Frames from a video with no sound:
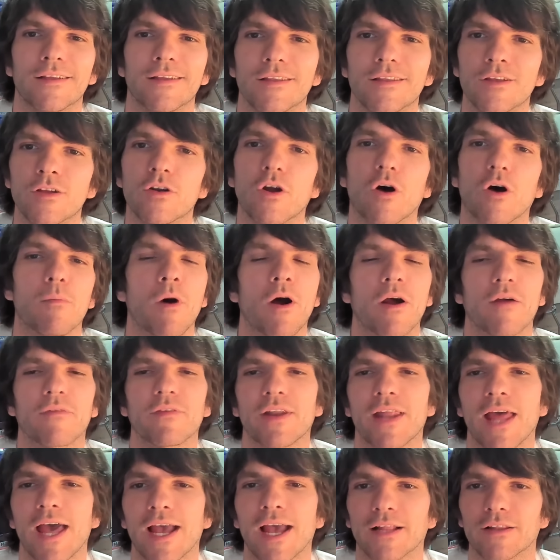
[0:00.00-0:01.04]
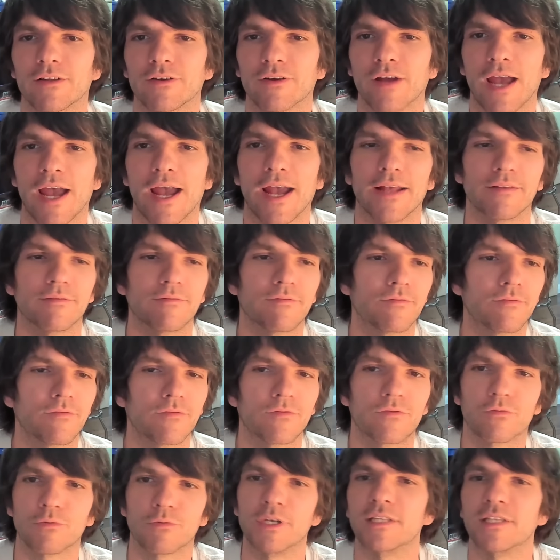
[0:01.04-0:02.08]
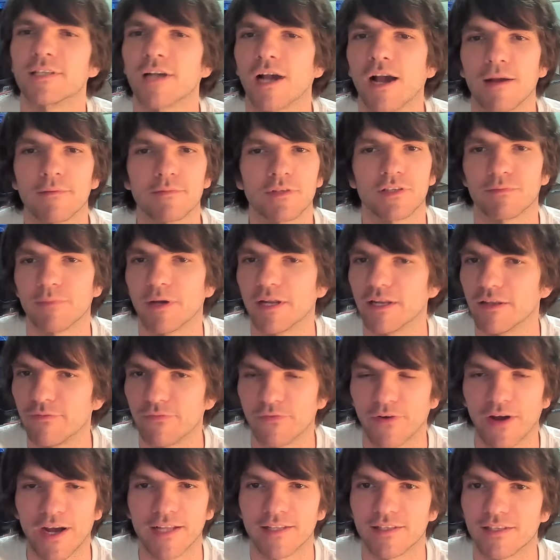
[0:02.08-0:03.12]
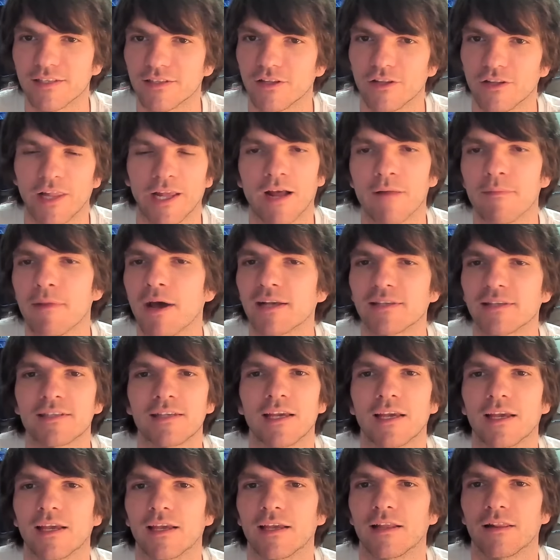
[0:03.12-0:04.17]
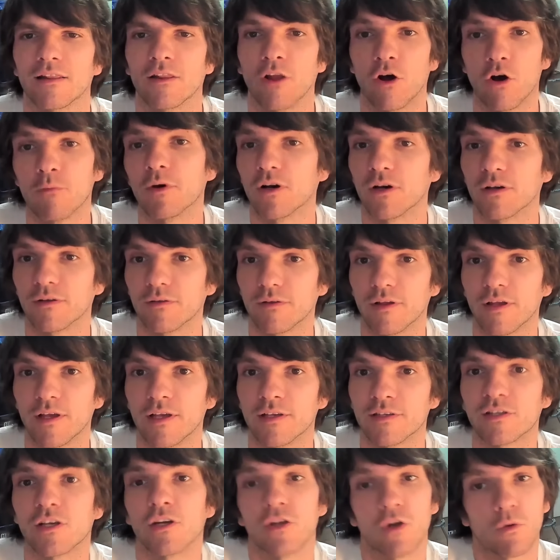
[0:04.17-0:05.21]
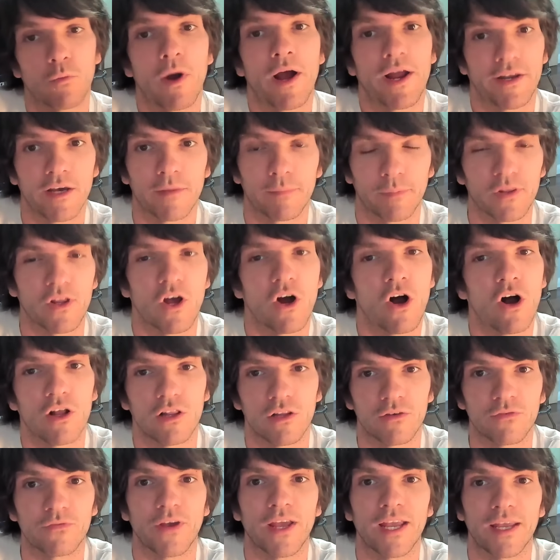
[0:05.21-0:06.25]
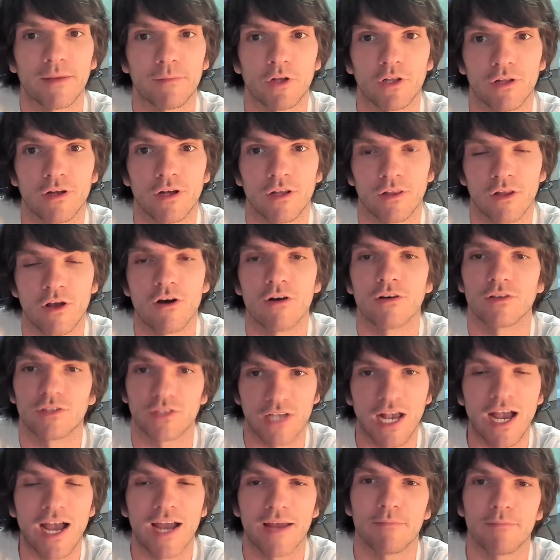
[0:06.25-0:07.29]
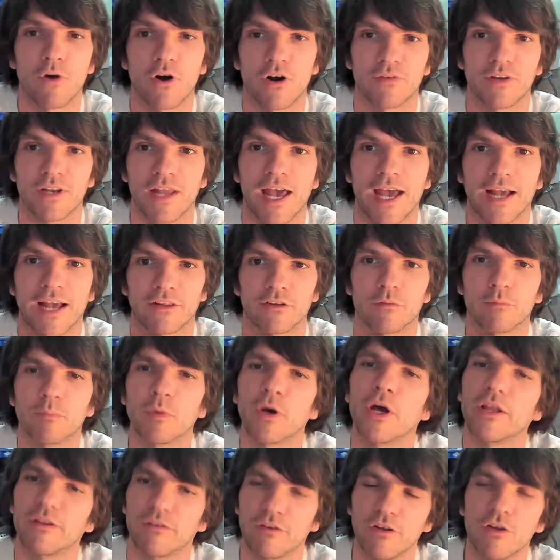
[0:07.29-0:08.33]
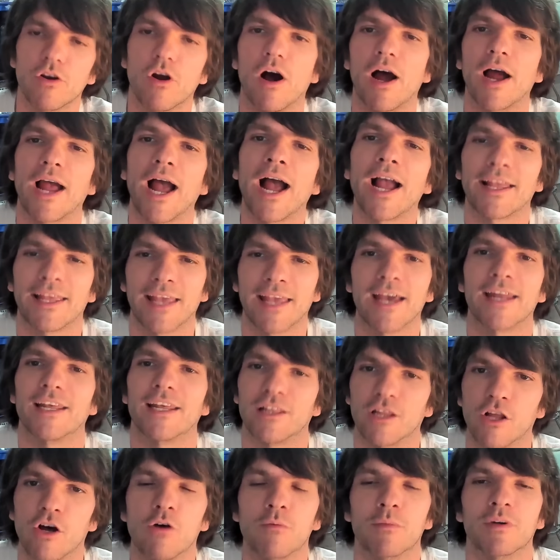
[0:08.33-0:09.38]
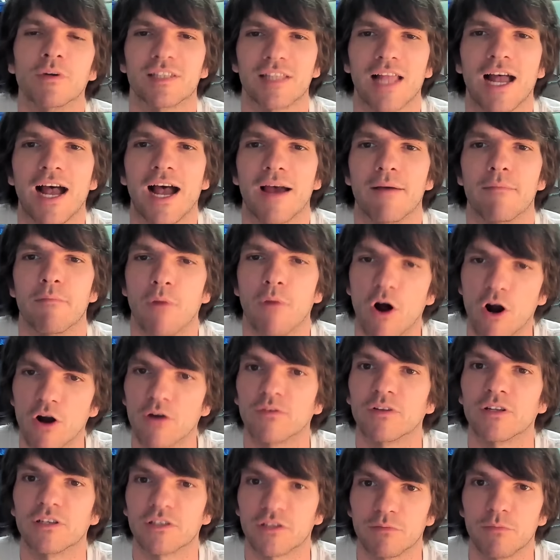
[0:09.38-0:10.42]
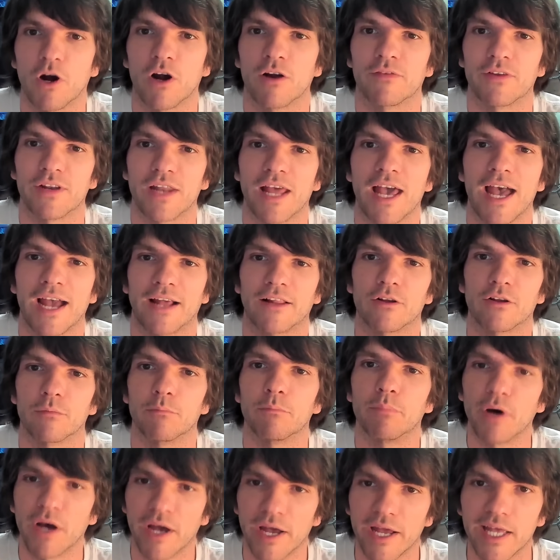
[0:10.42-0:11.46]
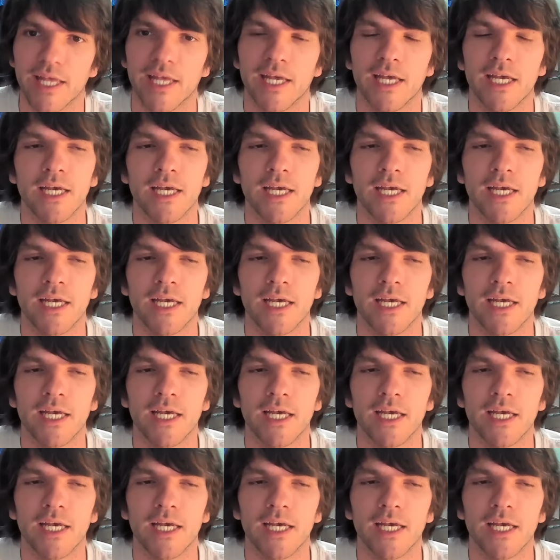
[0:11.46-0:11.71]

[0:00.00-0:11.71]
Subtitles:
you know, Marvin Hagler had three times as many fights as, like, I'm not saying Loma is going to wind up in the Hall of Fame alongside Marvin Hagler, but, you know, I get it. Loma's not marvelous Marvin Hagler, but